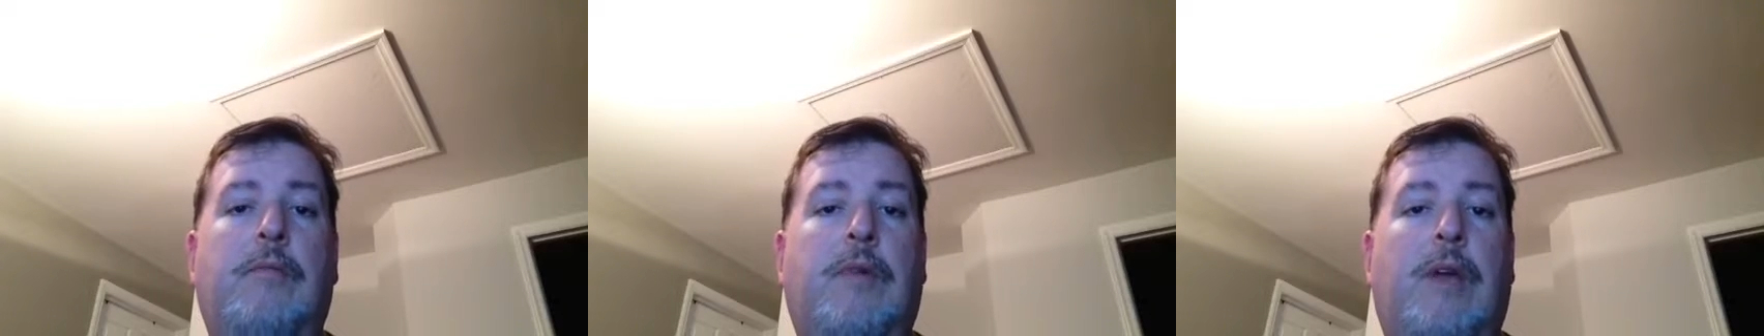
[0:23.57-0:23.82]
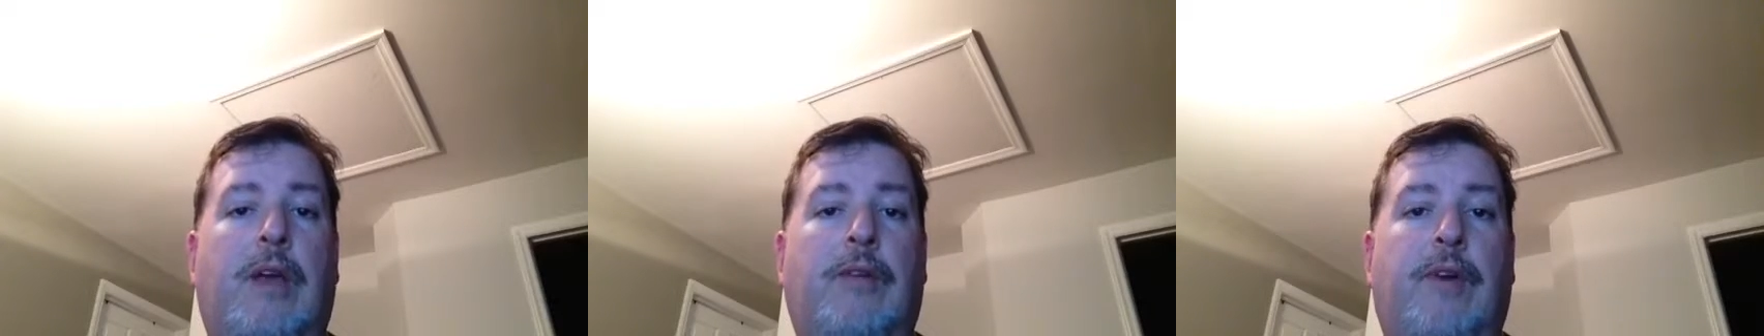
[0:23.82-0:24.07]

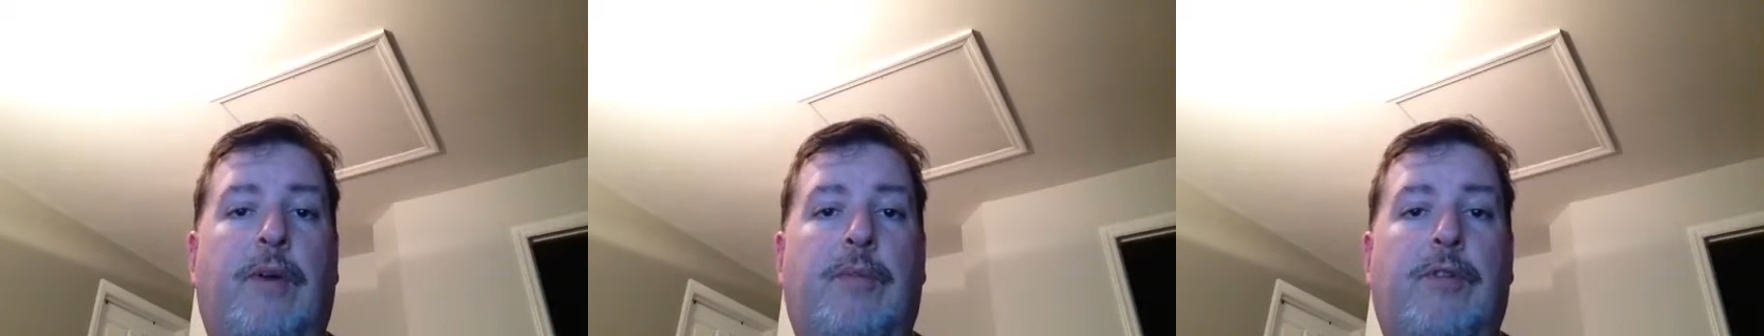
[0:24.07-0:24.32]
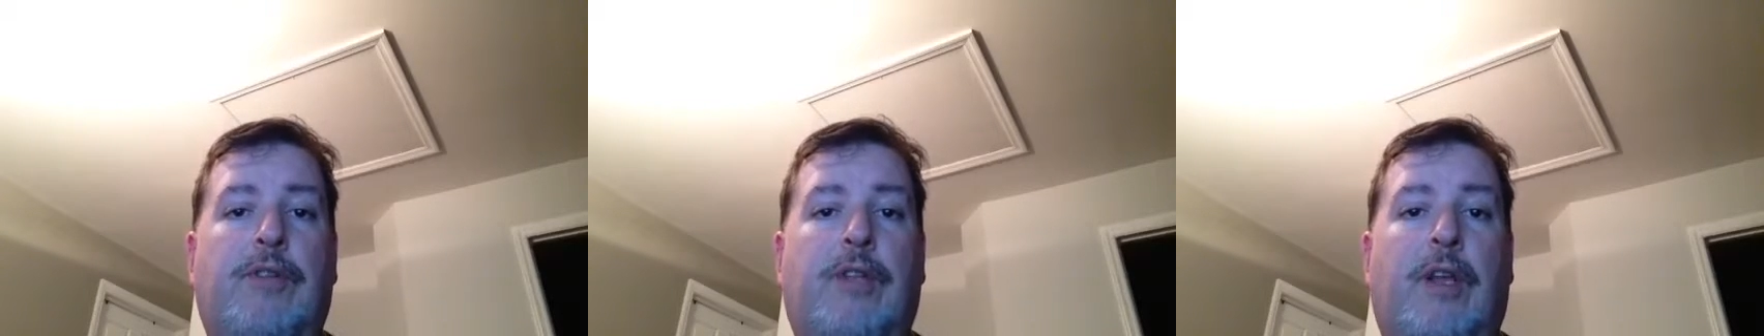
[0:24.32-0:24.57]
gave up
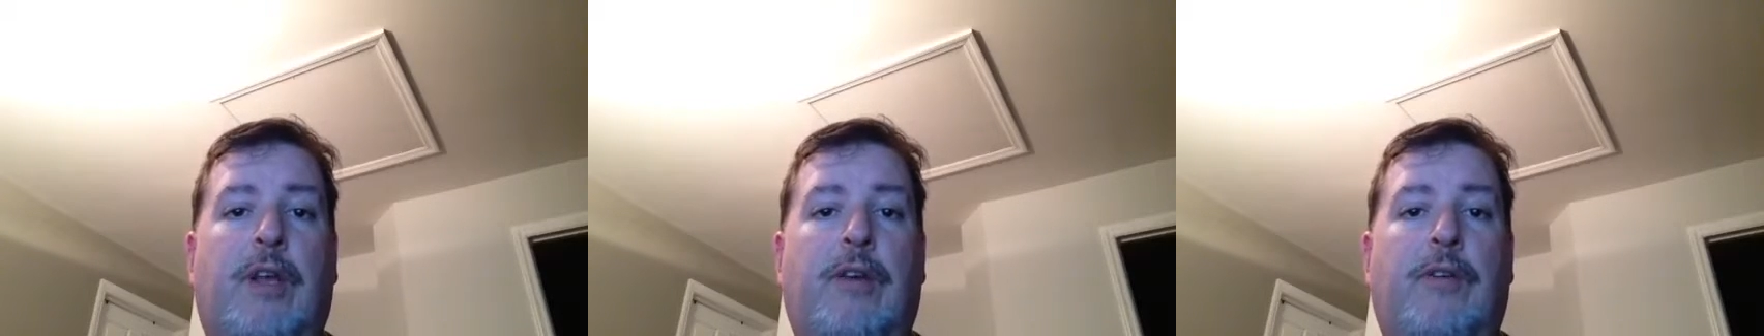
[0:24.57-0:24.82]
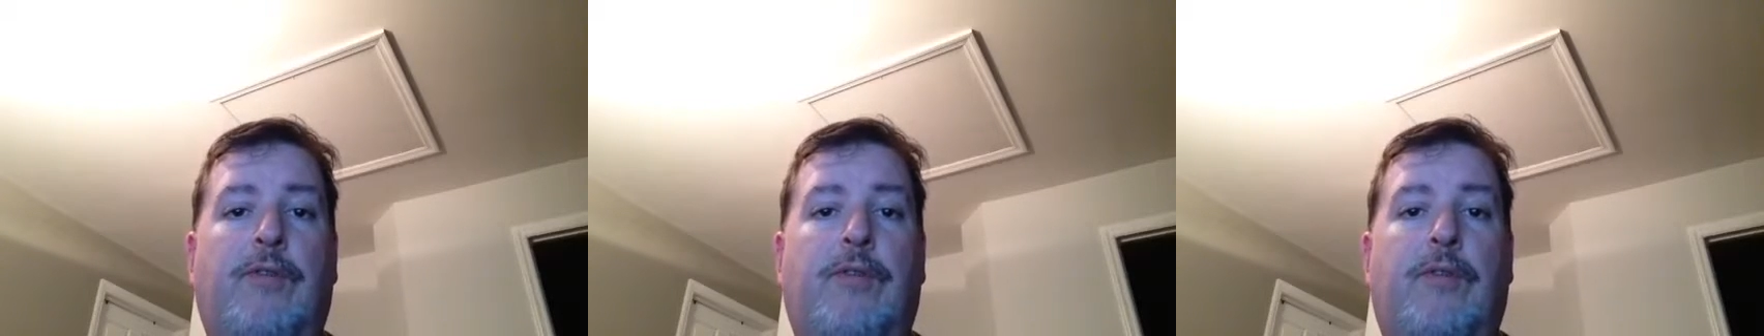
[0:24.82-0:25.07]
their
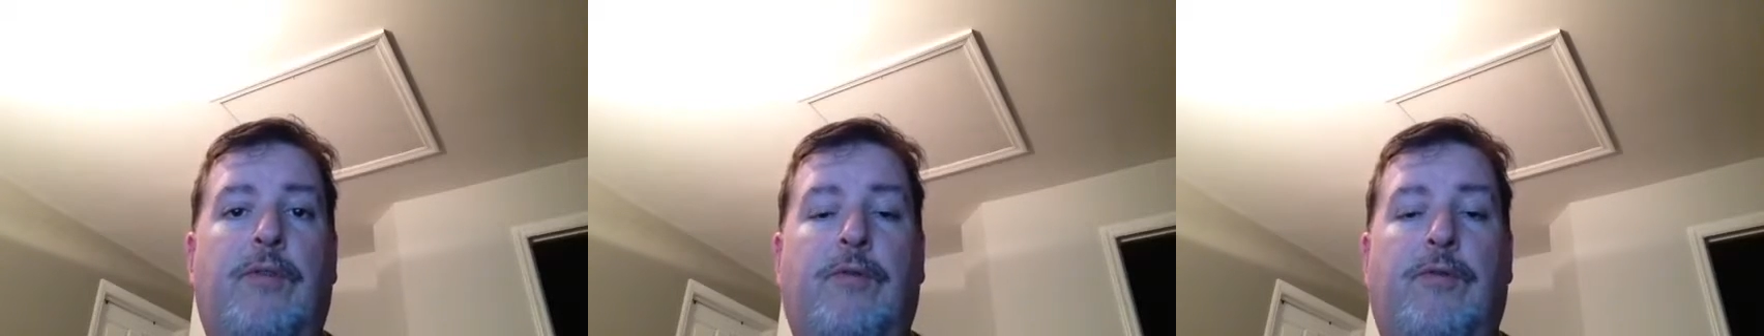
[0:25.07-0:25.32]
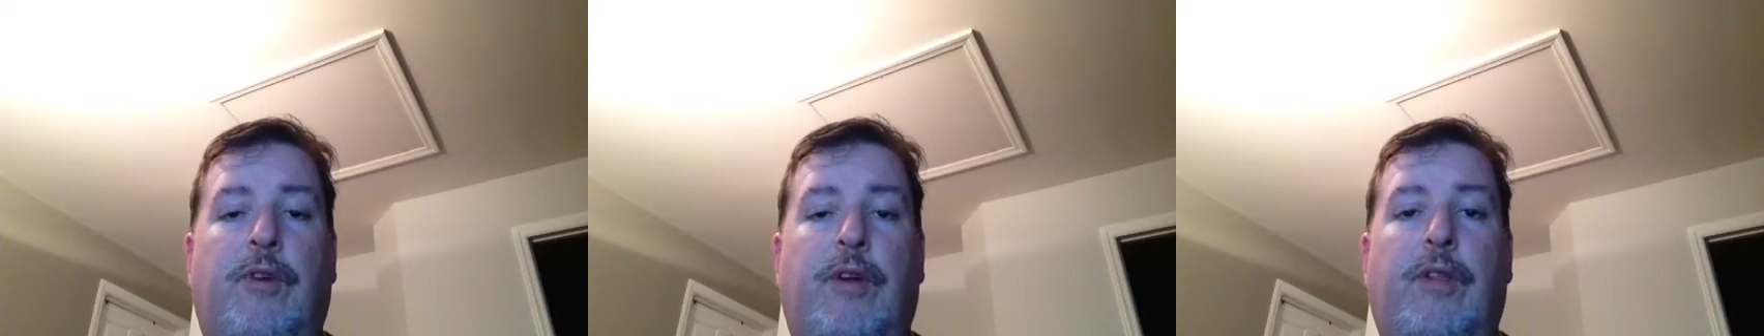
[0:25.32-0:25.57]
slaves,
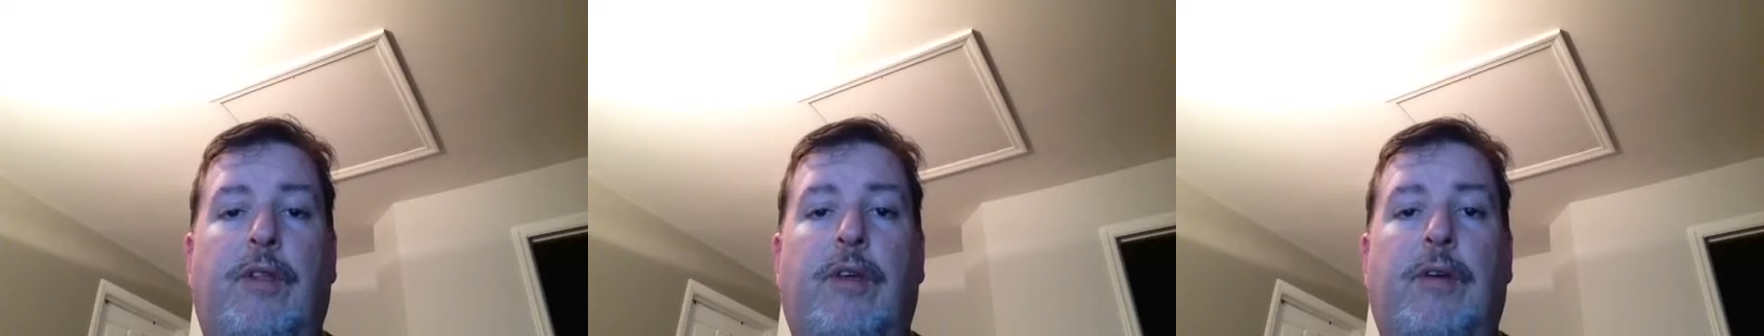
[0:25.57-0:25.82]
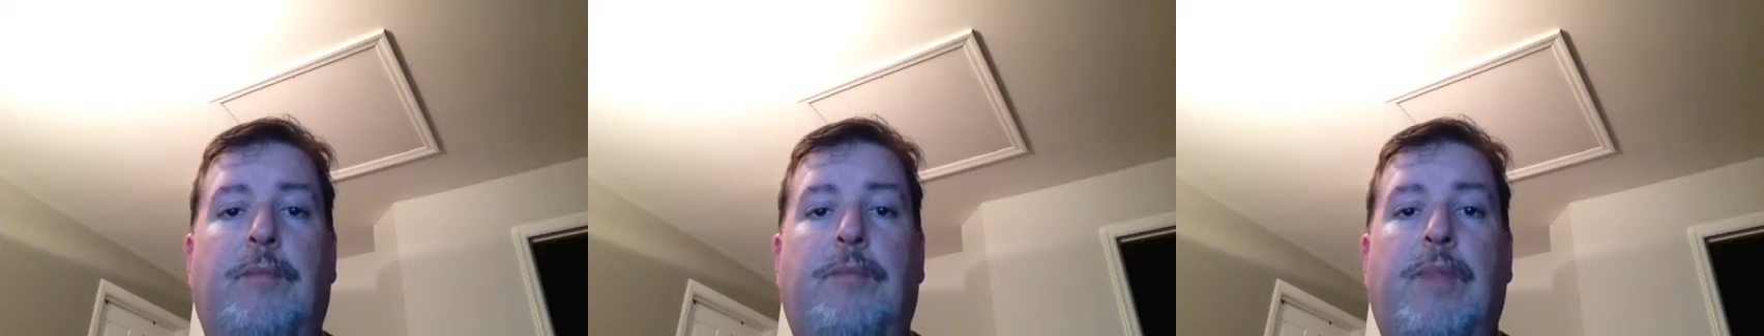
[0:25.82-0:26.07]
freed
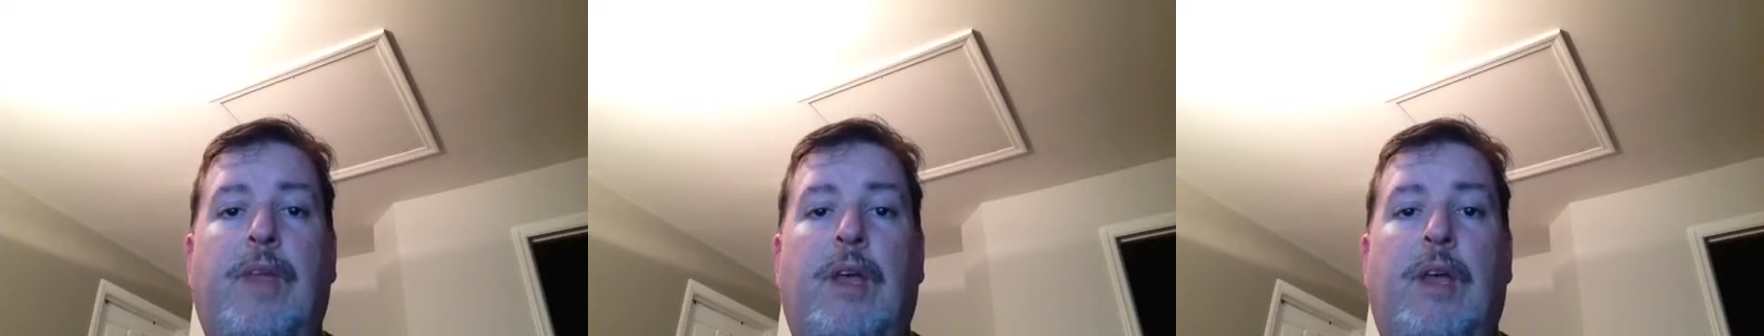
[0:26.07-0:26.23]
them,